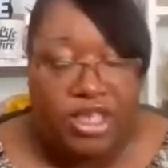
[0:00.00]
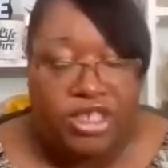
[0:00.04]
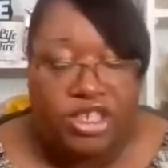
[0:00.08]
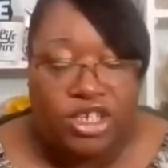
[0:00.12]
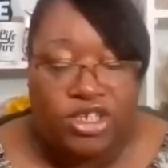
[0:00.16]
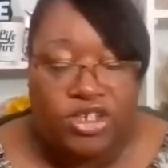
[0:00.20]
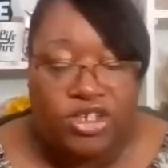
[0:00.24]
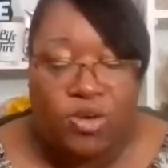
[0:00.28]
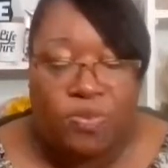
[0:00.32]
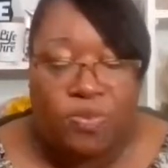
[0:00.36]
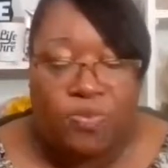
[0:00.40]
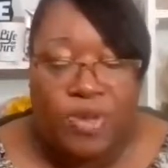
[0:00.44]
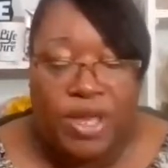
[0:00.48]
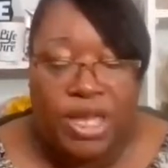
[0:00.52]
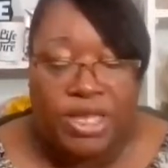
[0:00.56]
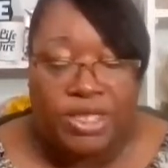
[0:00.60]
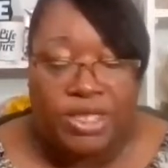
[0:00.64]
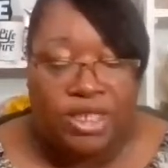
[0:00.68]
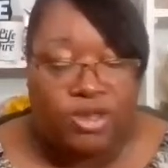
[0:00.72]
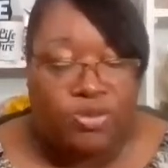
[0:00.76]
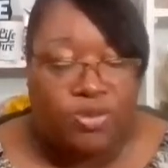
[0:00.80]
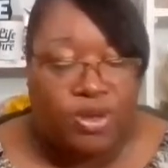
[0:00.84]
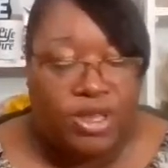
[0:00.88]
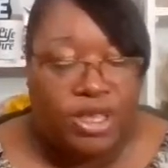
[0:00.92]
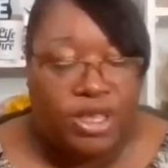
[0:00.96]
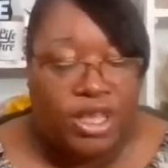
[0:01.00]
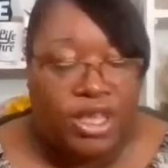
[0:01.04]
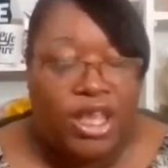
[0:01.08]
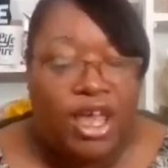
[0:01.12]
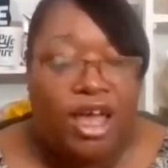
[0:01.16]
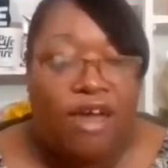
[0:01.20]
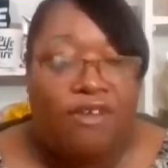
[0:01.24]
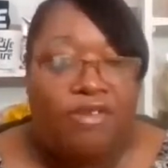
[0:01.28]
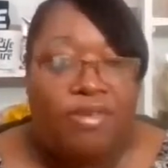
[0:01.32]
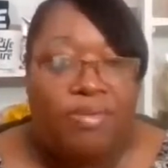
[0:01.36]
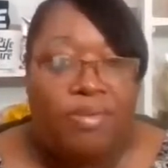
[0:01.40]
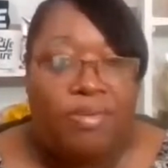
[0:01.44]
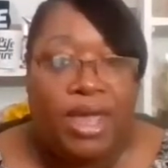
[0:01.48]
to do business with the
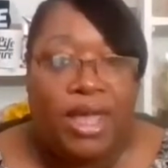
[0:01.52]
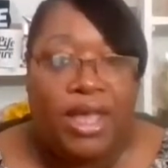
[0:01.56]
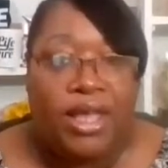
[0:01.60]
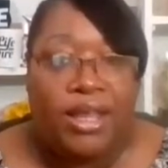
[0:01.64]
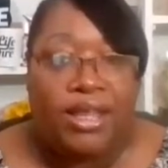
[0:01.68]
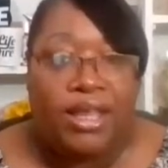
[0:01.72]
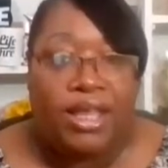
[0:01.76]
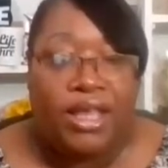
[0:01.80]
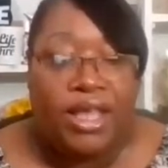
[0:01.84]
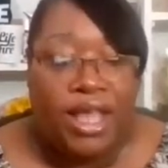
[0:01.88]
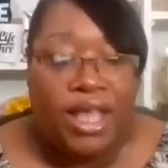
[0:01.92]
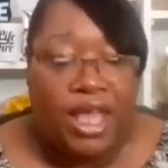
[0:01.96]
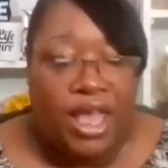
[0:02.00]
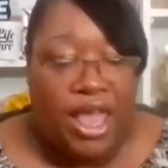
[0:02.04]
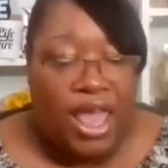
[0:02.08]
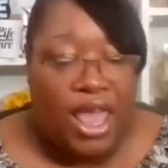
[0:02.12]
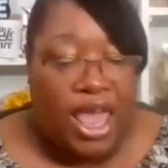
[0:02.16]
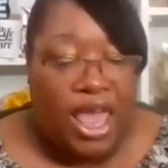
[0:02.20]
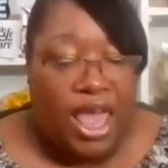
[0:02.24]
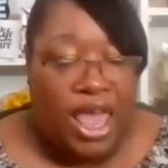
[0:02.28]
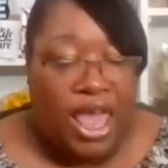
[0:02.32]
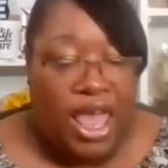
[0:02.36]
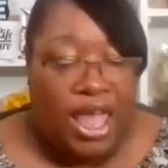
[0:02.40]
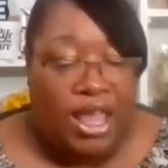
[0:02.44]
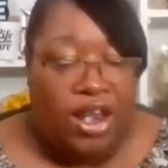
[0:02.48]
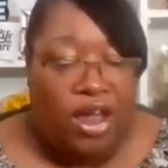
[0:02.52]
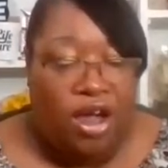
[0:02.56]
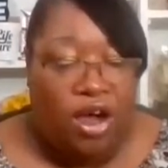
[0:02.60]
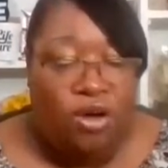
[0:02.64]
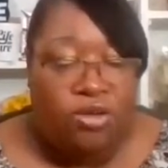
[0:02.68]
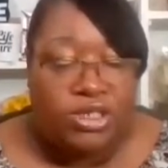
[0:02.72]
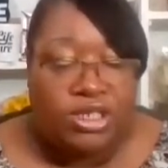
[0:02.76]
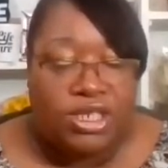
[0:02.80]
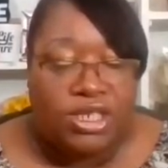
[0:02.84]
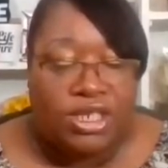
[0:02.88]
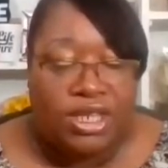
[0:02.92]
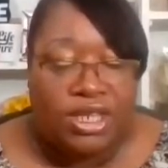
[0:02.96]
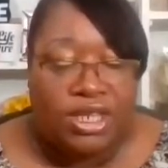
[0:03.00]
government and
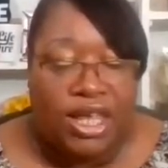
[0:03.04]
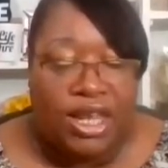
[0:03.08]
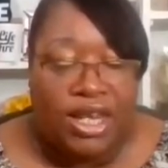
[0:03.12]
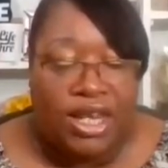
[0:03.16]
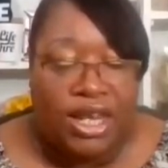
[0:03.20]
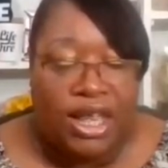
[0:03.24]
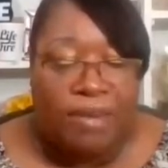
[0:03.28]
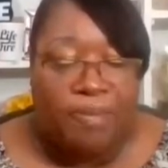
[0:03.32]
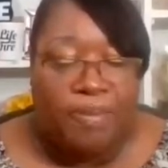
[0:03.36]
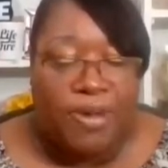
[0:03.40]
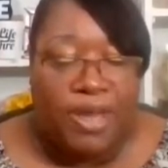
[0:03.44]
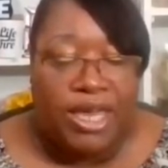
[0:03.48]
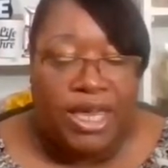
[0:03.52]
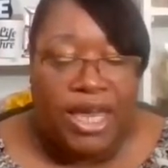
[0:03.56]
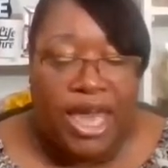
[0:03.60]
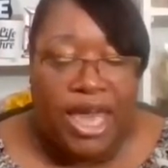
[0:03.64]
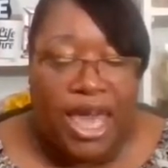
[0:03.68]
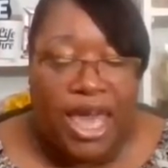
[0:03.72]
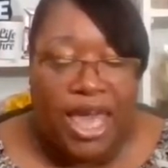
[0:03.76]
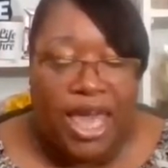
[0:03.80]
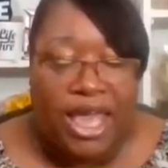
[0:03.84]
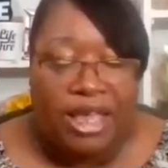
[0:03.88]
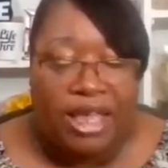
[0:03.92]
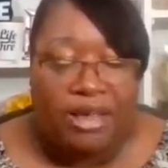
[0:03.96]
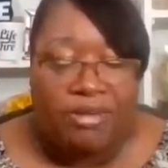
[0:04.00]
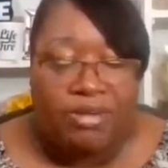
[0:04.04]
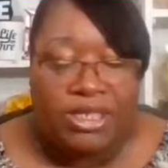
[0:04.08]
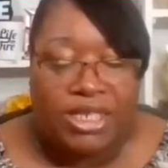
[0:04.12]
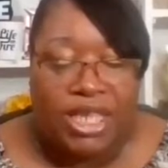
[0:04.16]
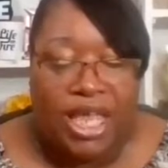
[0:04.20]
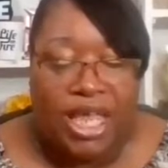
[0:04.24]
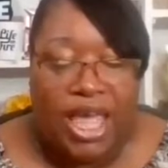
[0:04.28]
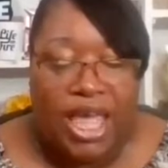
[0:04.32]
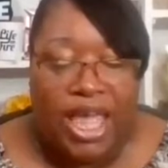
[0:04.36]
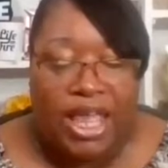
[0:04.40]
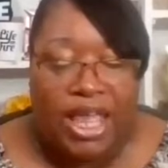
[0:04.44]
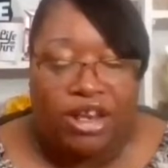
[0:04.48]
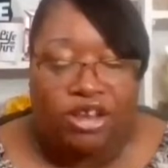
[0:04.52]
hosted the Olympic Games
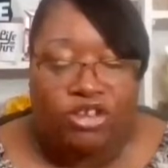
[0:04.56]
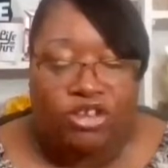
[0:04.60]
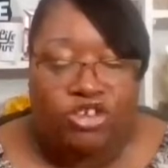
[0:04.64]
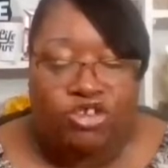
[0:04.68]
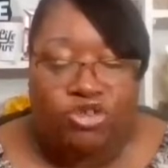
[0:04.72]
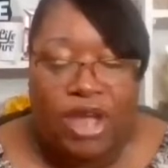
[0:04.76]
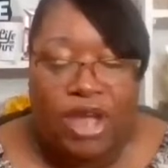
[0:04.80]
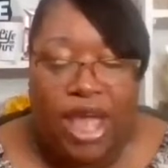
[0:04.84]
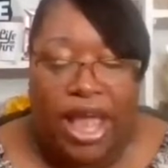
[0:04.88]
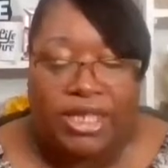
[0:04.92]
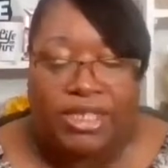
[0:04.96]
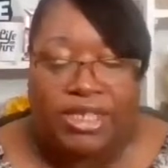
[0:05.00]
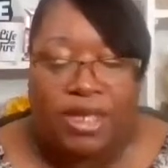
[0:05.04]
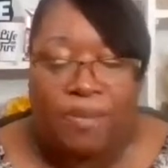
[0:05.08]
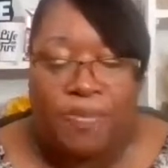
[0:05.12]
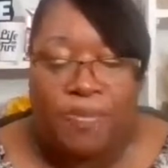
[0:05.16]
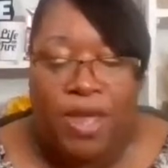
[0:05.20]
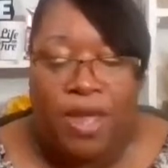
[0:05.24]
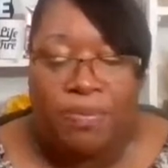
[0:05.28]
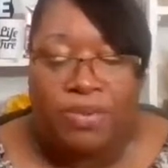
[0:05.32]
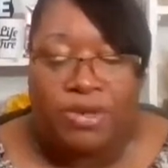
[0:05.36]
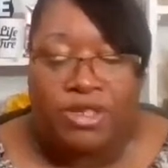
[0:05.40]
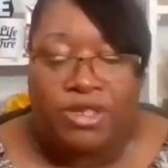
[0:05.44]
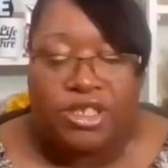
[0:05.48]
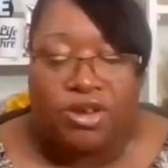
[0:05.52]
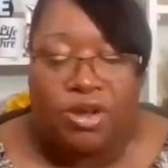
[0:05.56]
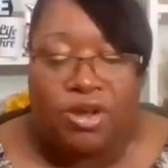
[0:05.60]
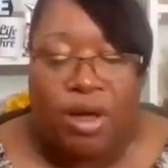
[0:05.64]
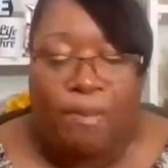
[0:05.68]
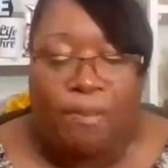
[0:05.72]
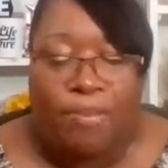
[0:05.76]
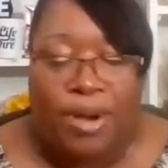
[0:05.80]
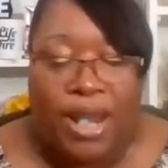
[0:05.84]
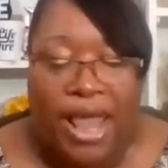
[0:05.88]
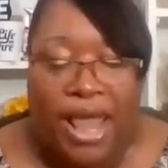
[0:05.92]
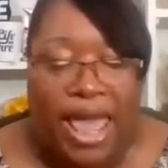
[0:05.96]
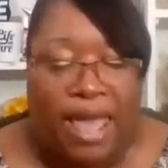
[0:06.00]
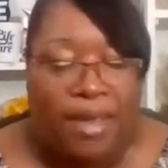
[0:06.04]
and attracted people to a
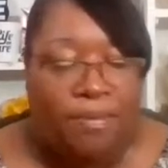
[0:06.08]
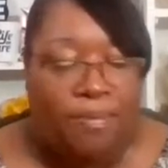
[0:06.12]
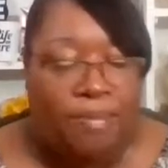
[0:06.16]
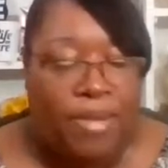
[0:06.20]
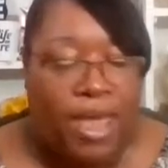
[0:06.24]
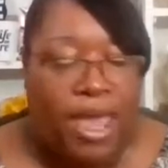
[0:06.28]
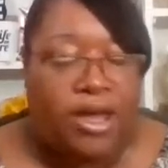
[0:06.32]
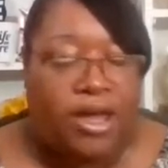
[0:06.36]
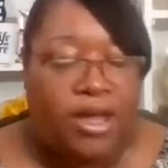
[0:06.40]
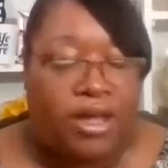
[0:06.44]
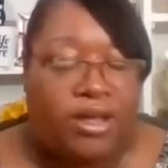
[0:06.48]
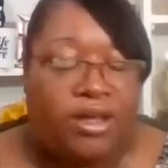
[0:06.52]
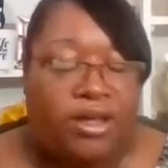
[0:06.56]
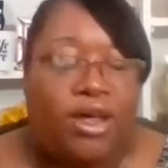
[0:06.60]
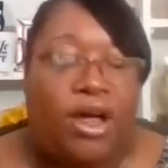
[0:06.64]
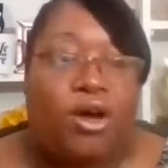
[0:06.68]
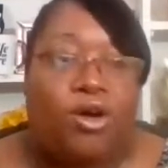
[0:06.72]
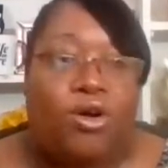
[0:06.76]
Black Mecca,